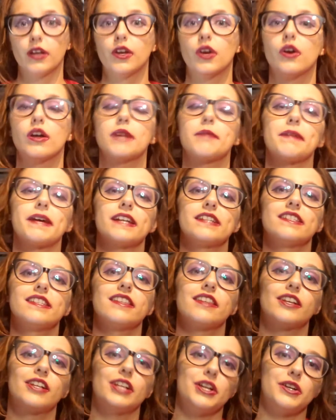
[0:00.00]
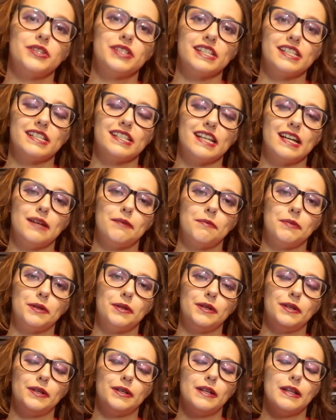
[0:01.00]
Going back to the clothes
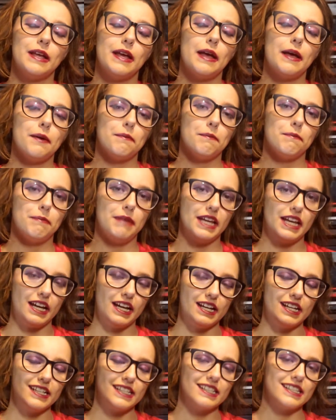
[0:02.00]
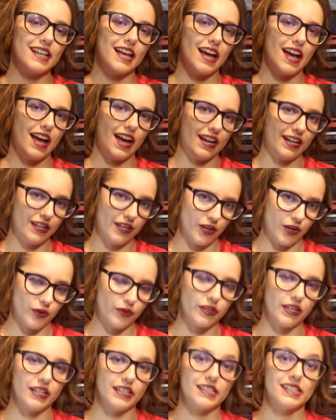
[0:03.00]
example, because I know
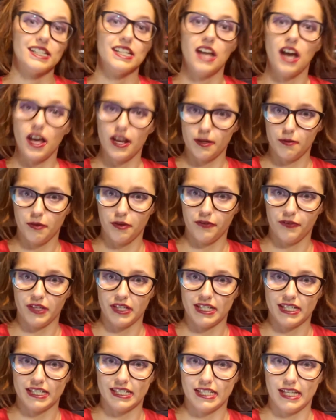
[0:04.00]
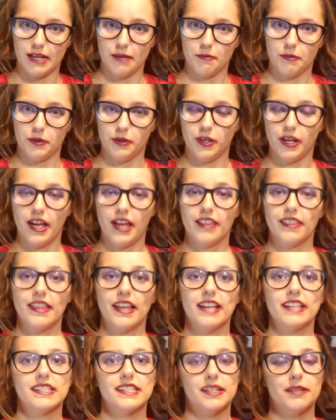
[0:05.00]
that it's not a perfect example and
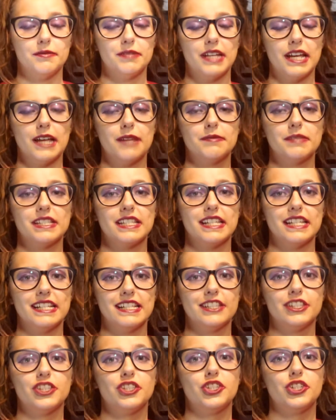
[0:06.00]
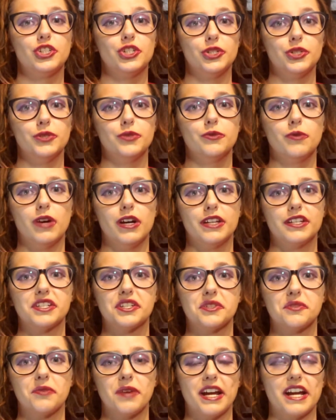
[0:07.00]
that sometimes kids do want
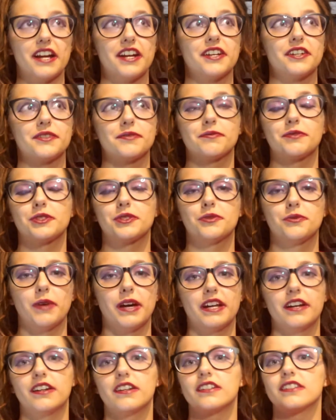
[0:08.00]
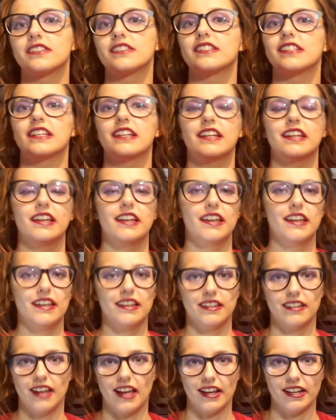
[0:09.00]
to wear sweaters
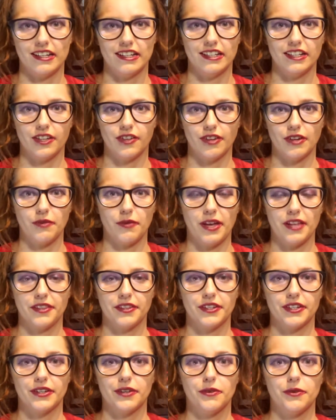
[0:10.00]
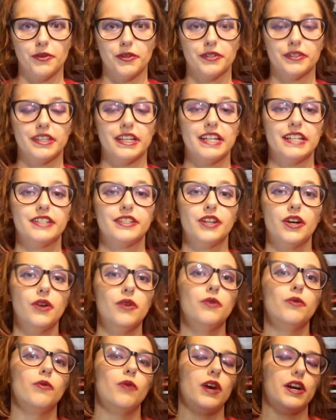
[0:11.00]
in 90 degree weather or they
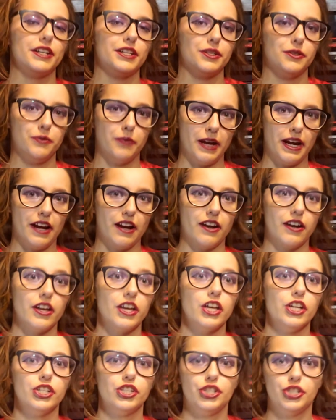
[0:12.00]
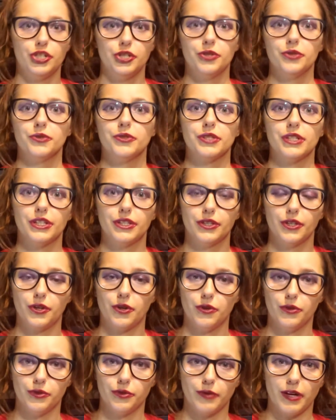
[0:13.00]
don't want to wear shoes in the
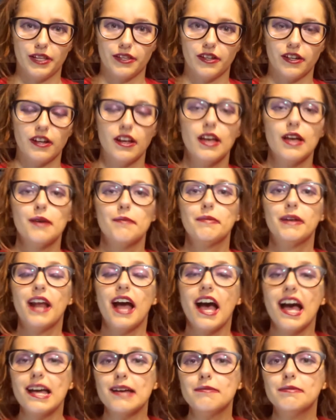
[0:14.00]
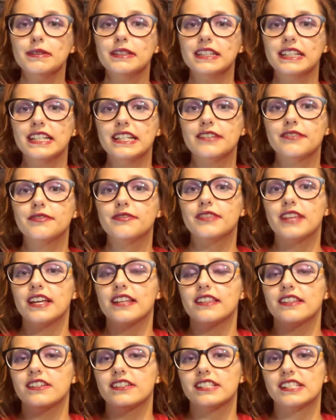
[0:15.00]
cold weather. But I believe
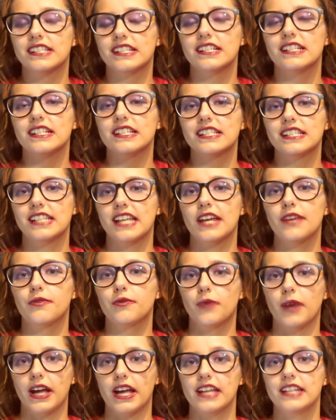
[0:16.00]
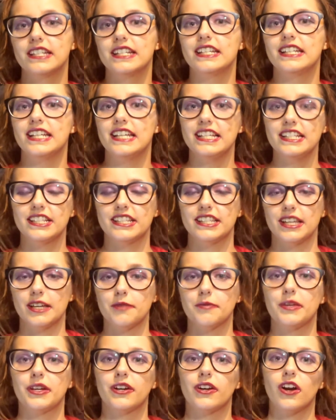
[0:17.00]
that there's still a safe way to teach
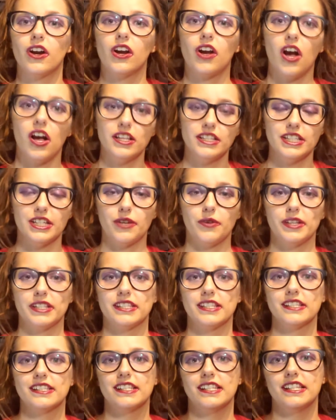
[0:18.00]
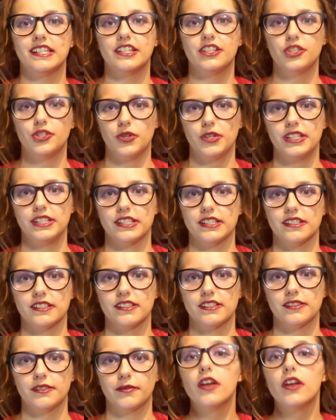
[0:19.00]
them there are consequences to these choices.